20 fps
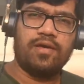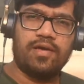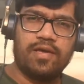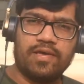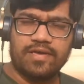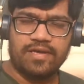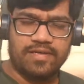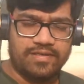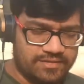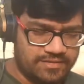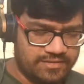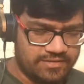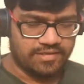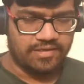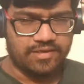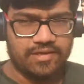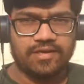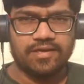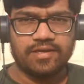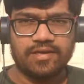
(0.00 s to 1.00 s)
Hi
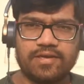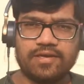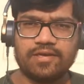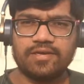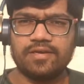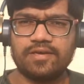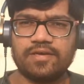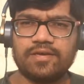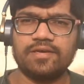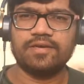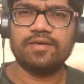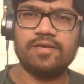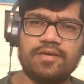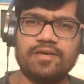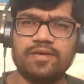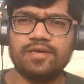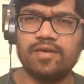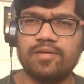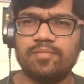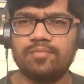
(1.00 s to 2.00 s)
guys,
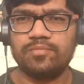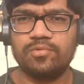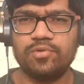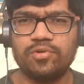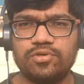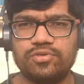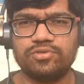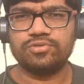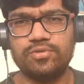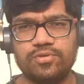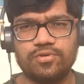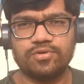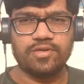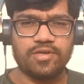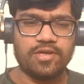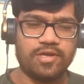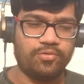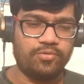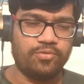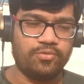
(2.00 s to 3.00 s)
I'm not sure
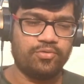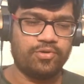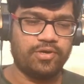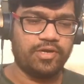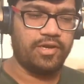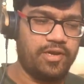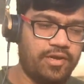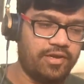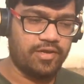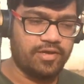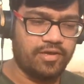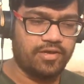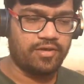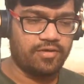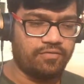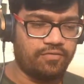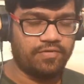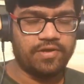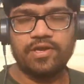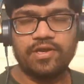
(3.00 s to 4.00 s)
how to
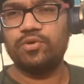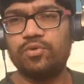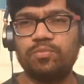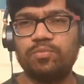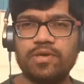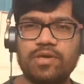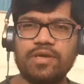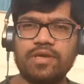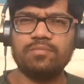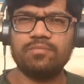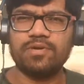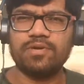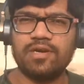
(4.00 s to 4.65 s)
and where to begin,